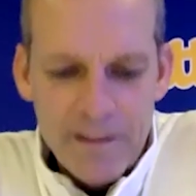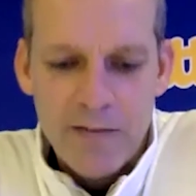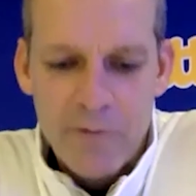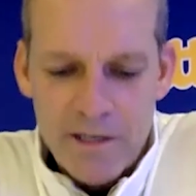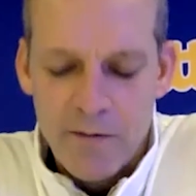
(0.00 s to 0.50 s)

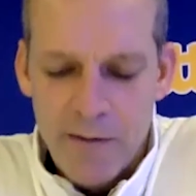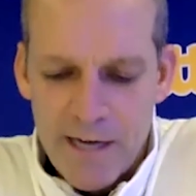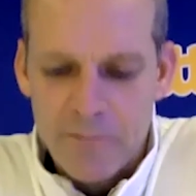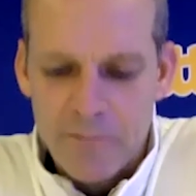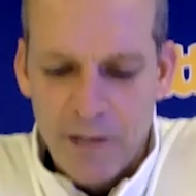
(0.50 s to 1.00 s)
Then we started
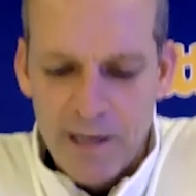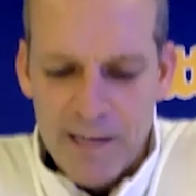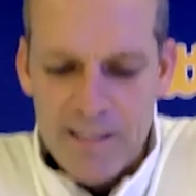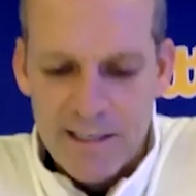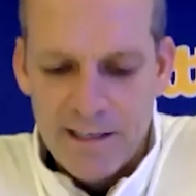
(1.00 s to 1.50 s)
making some
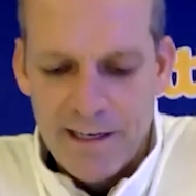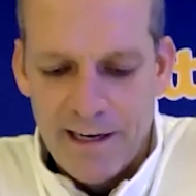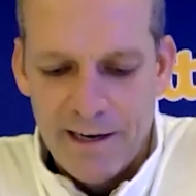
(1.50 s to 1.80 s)
plays, and